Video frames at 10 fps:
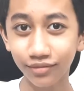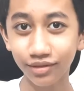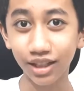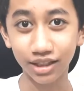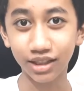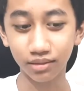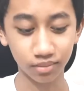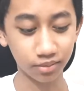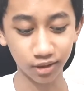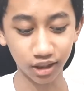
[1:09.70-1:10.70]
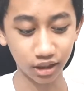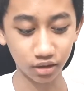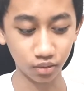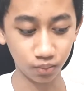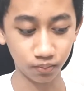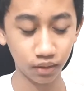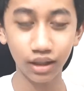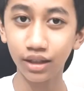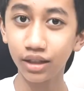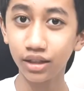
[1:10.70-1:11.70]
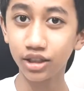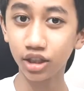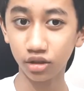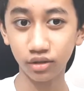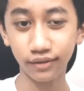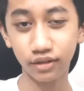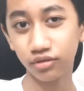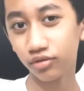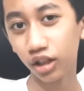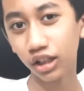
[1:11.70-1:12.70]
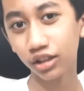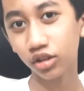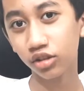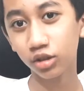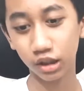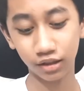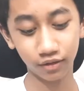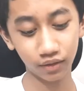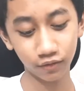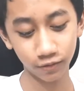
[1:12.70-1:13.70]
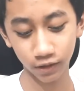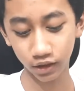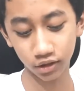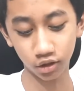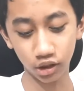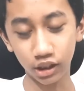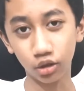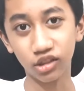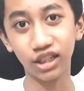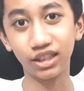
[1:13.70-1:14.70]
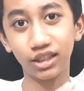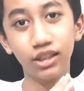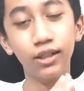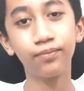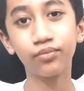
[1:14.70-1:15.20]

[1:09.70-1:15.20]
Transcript: Yes, some people really do. So if you want to cook it, first you need to slice the